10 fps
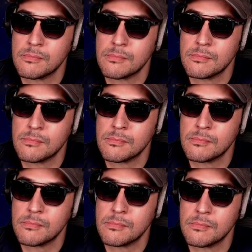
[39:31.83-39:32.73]

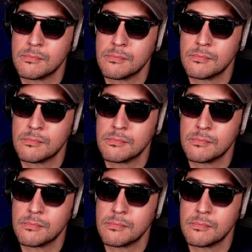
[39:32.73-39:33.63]

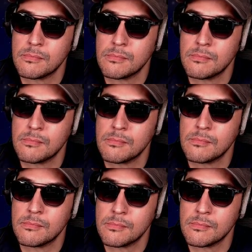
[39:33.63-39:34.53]

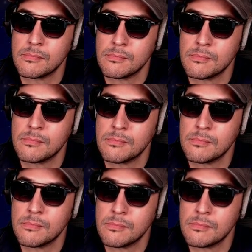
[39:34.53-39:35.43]

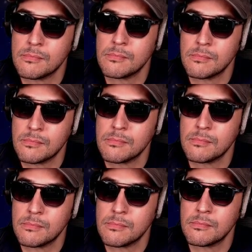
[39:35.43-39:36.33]

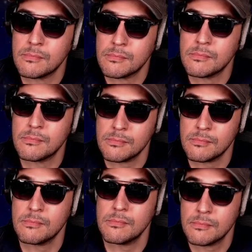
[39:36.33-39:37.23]
(not speaking)